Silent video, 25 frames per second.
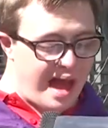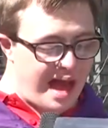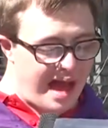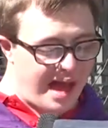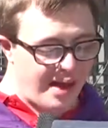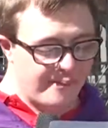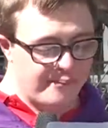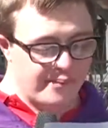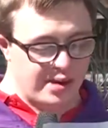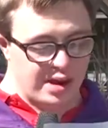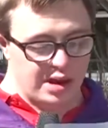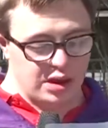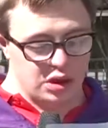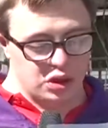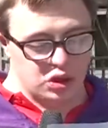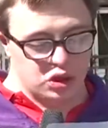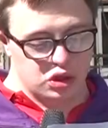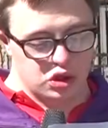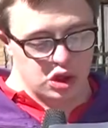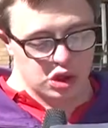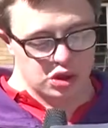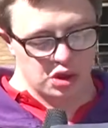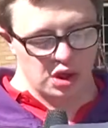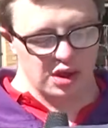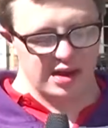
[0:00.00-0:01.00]
and me
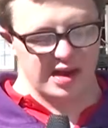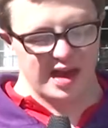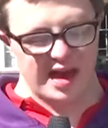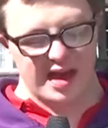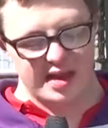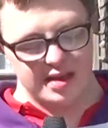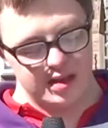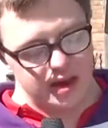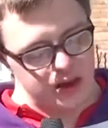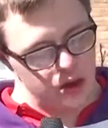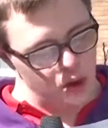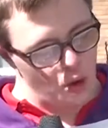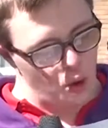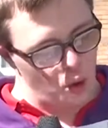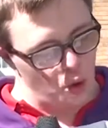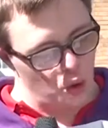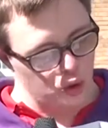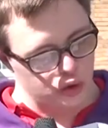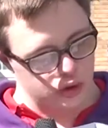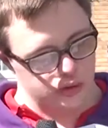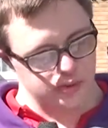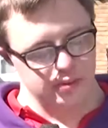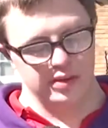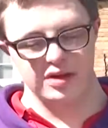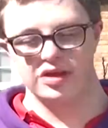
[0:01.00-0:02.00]
just like any
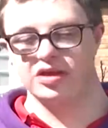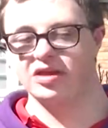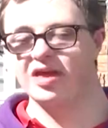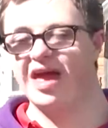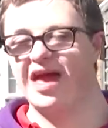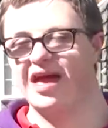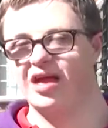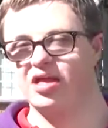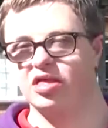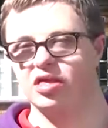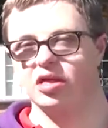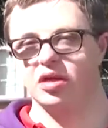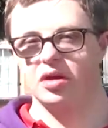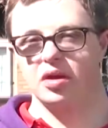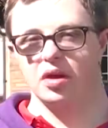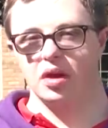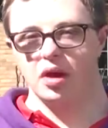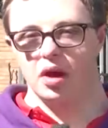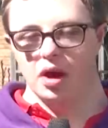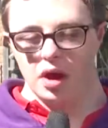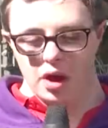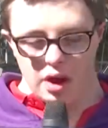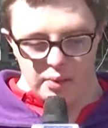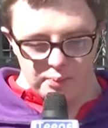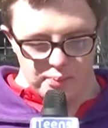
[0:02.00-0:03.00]
ordinary shed.
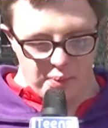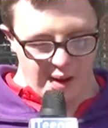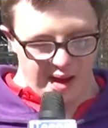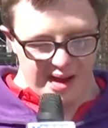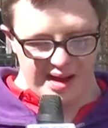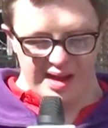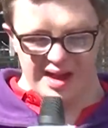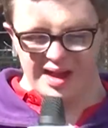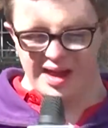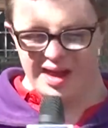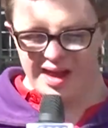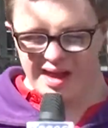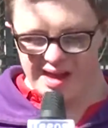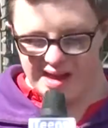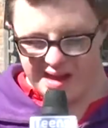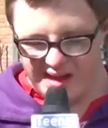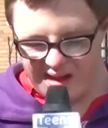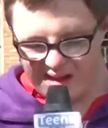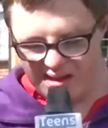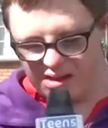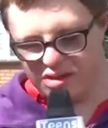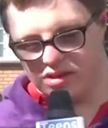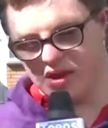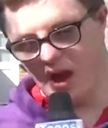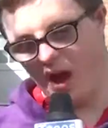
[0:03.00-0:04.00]
But
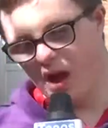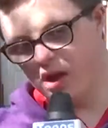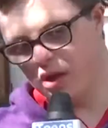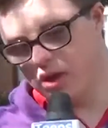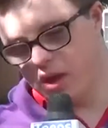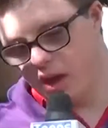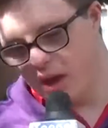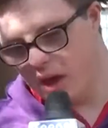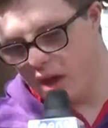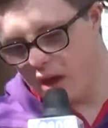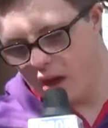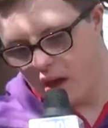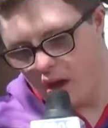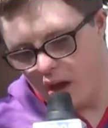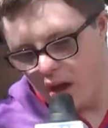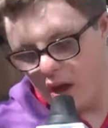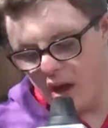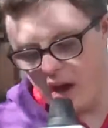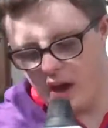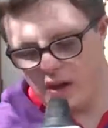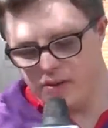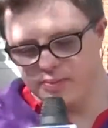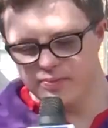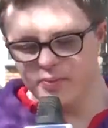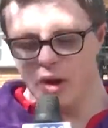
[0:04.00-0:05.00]
inside,
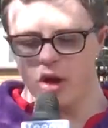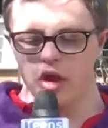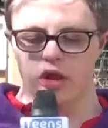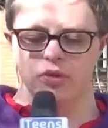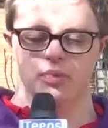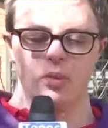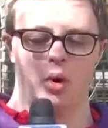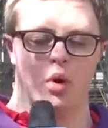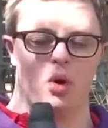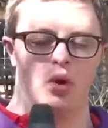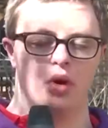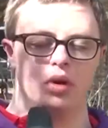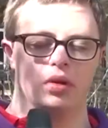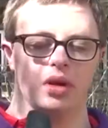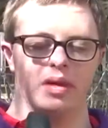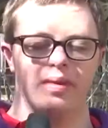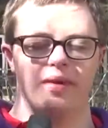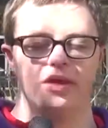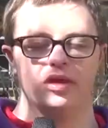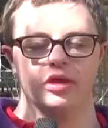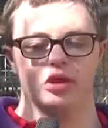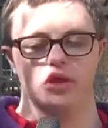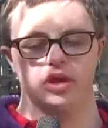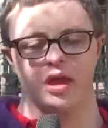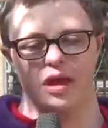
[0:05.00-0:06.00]
it's much more than
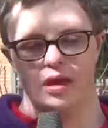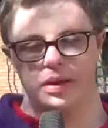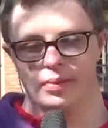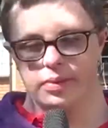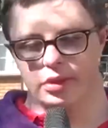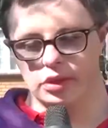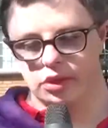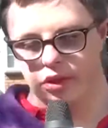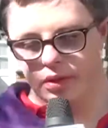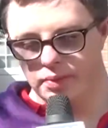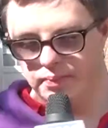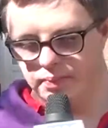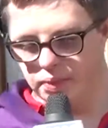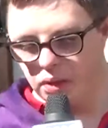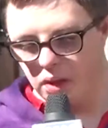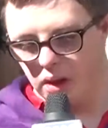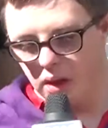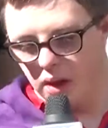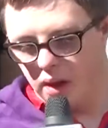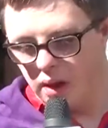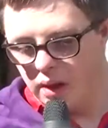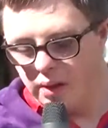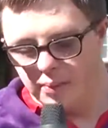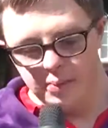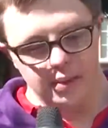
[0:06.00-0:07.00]
it seems.
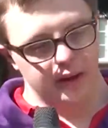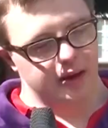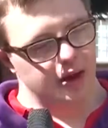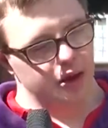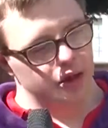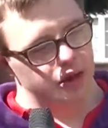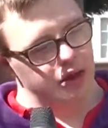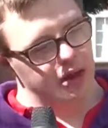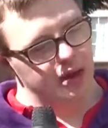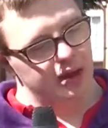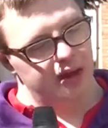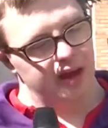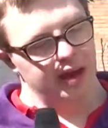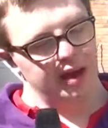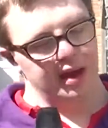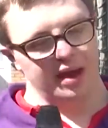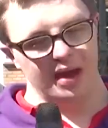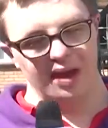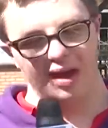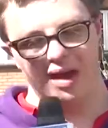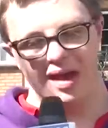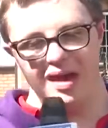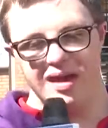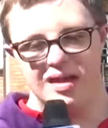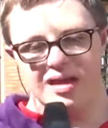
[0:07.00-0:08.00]
Because
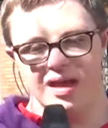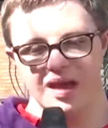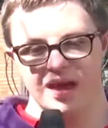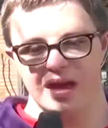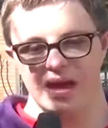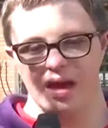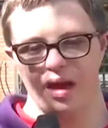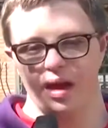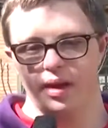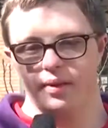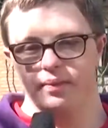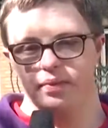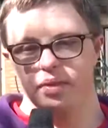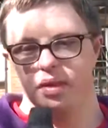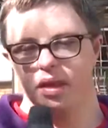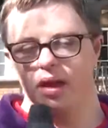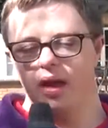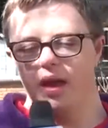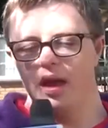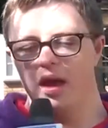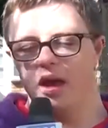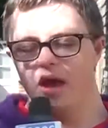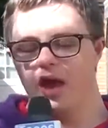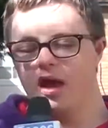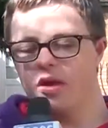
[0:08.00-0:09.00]
in here
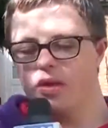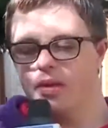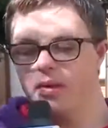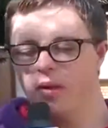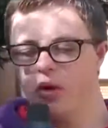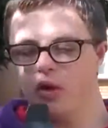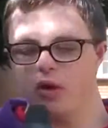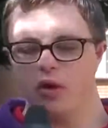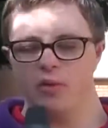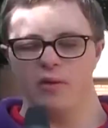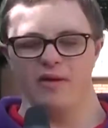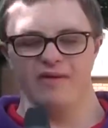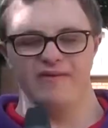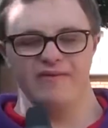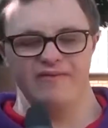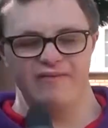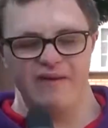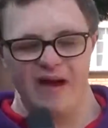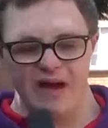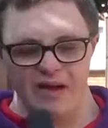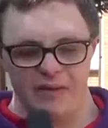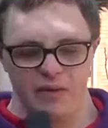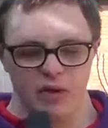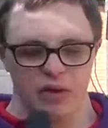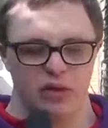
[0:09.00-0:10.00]
is the most of a
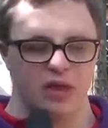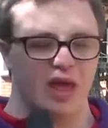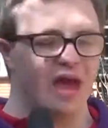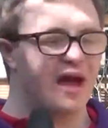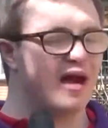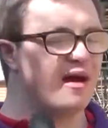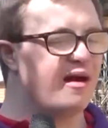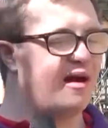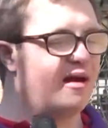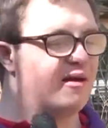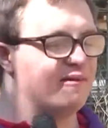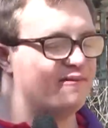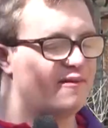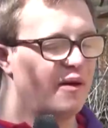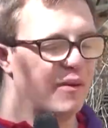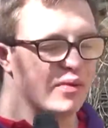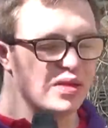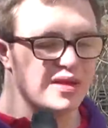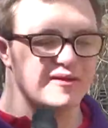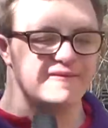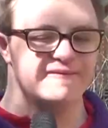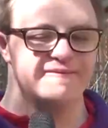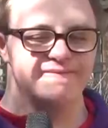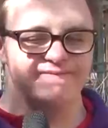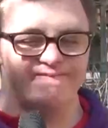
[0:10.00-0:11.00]
famous, famous and